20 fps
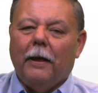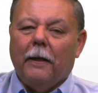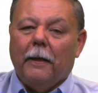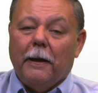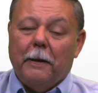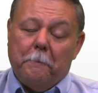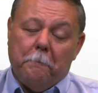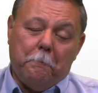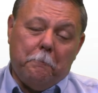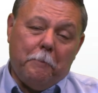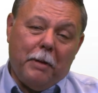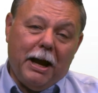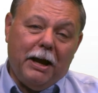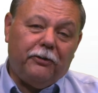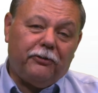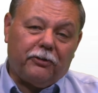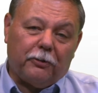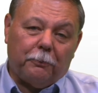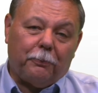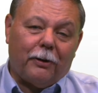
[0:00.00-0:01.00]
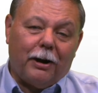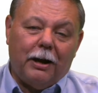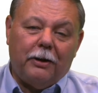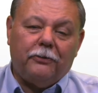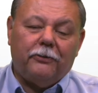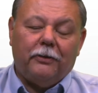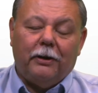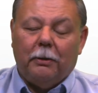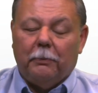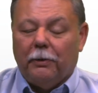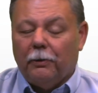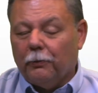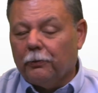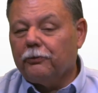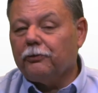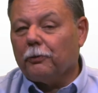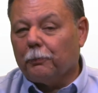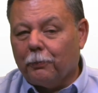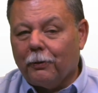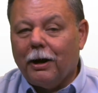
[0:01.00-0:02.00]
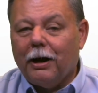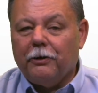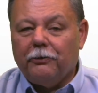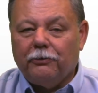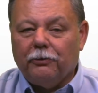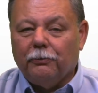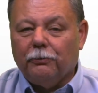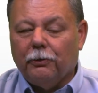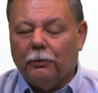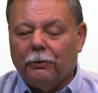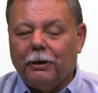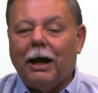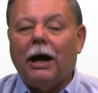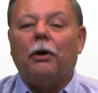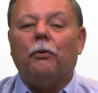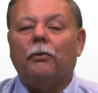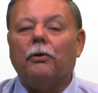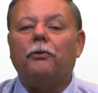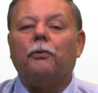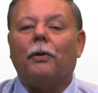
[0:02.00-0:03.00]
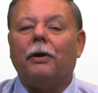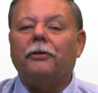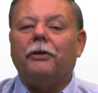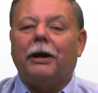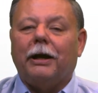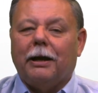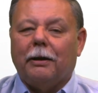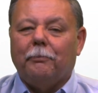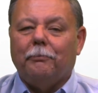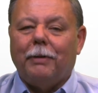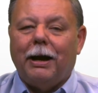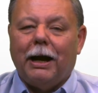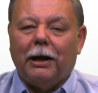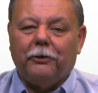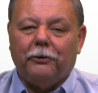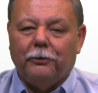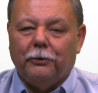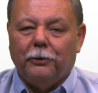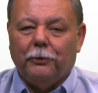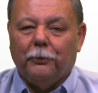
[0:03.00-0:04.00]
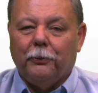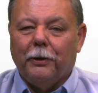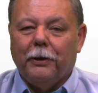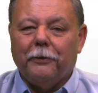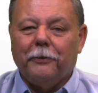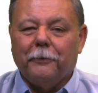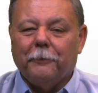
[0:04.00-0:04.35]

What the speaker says: it may surprise them and it will surprise you, no doubt, with what they come back to you with.